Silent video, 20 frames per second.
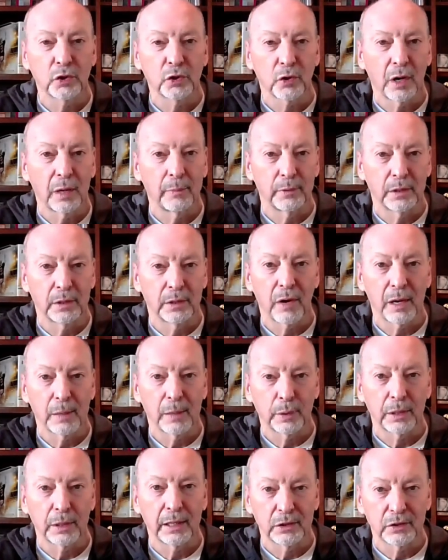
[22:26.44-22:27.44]
or I'm not sure
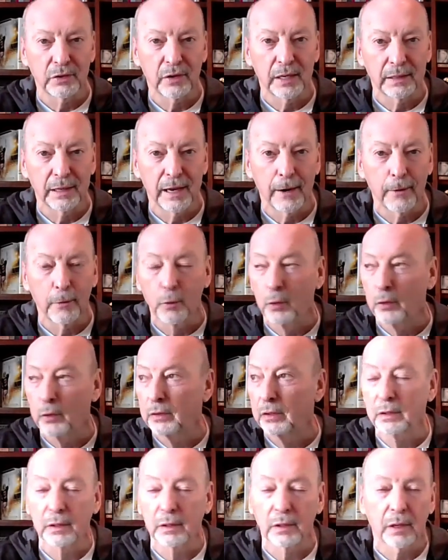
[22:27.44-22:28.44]
I'm in the right place right
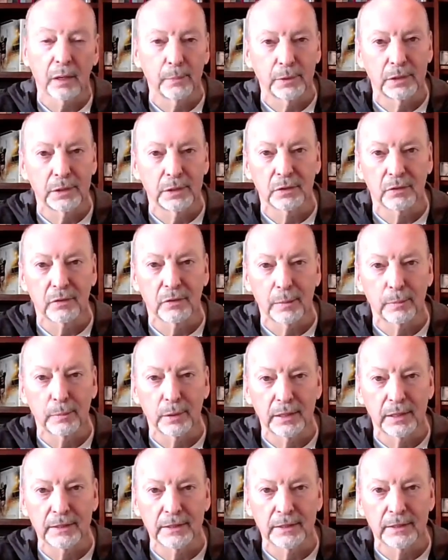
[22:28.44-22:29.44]
now, or that the
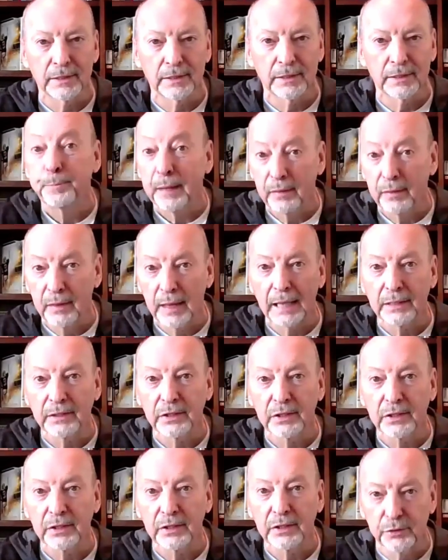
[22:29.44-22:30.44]
company's in the right place.
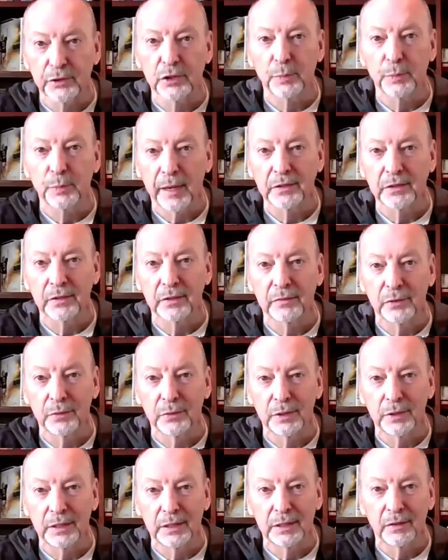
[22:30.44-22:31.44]
That's the
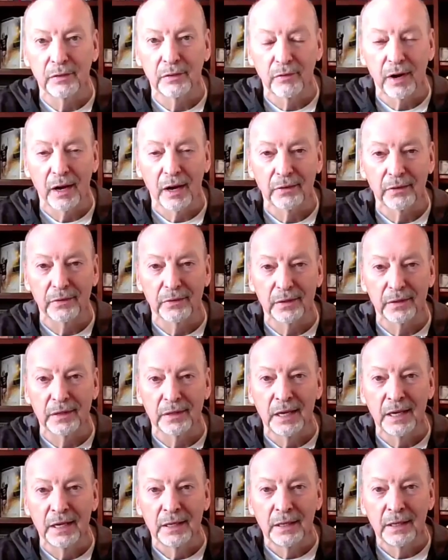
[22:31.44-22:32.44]
introspective you need,
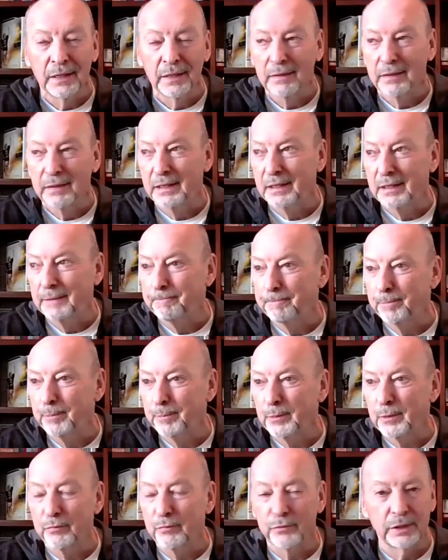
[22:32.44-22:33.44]
rather than
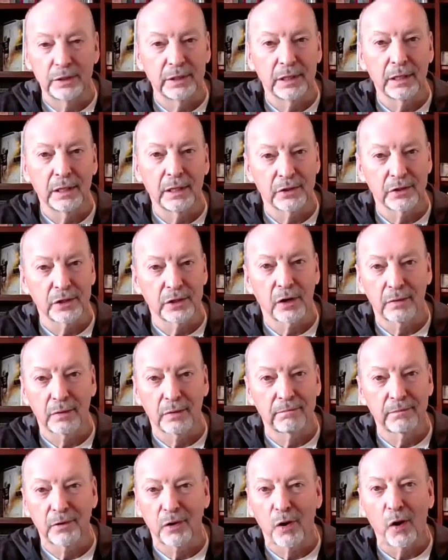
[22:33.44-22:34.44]
the
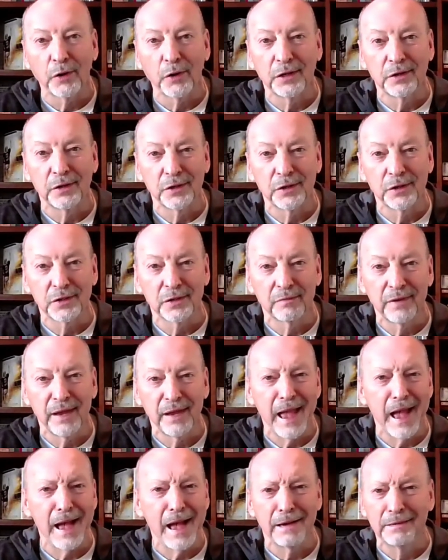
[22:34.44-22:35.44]
ridiculous
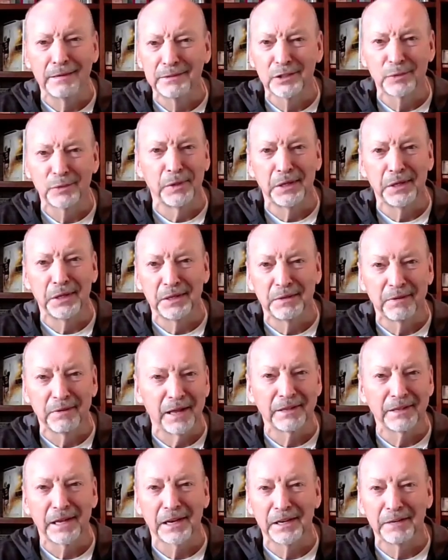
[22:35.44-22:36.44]
cockiness of, yeah, it's
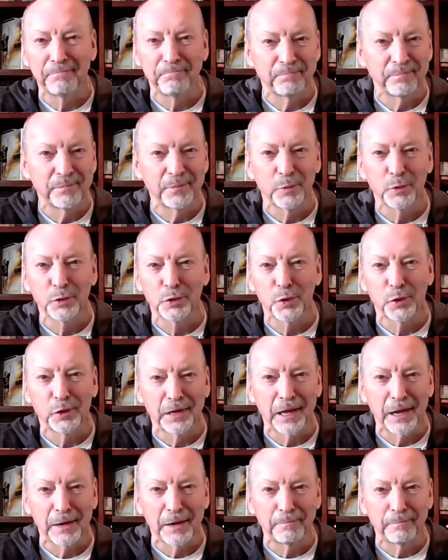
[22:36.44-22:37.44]
me, I'll get it,
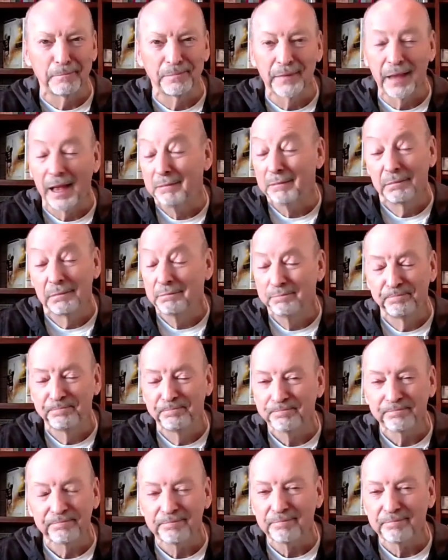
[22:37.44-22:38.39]
we'll sort it out. Yeah.